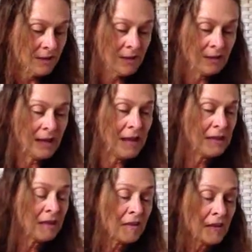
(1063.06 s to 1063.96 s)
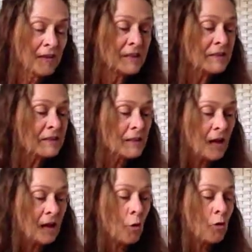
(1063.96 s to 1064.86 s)
yet the thing is the
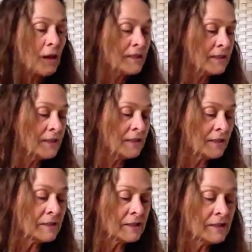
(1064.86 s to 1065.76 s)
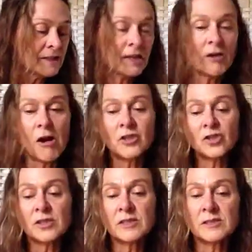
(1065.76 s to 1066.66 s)
whole idea is to stay
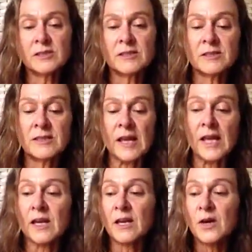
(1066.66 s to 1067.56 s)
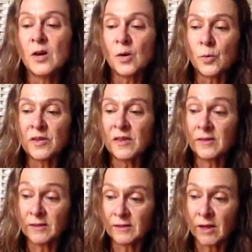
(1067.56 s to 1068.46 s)
conscious and to stay within
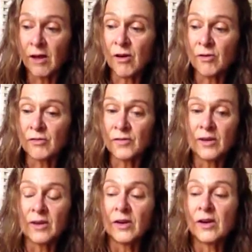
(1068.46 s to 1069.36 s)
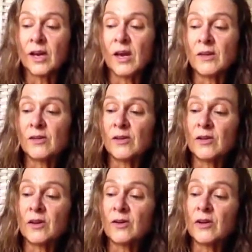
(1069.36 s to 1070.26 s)
the love and
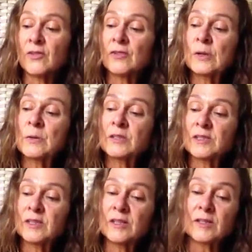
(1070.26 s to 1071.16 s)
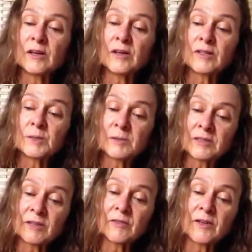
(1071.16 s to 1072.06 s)
the frequency
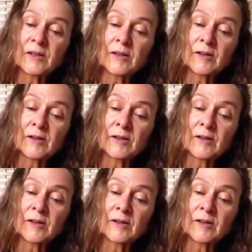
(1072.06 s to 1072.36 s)
specific